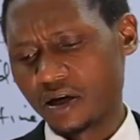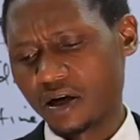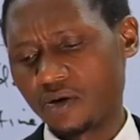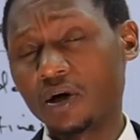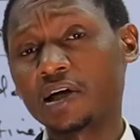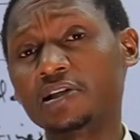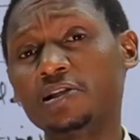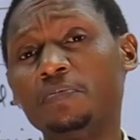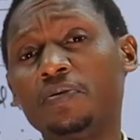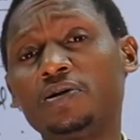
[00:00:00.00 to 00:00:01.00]
What is
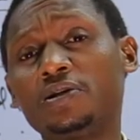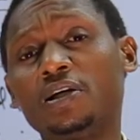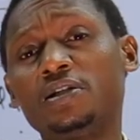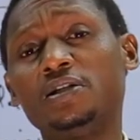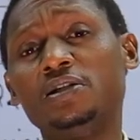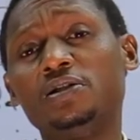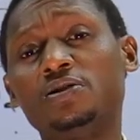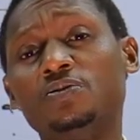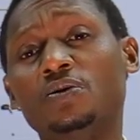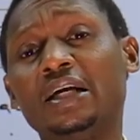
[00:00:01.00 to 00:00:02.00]
important
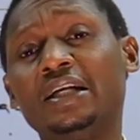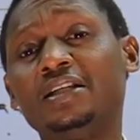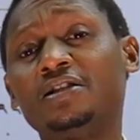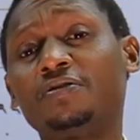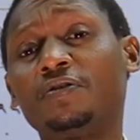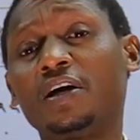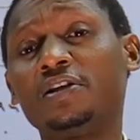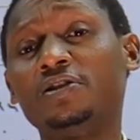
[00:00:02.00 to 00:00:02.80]
is to identify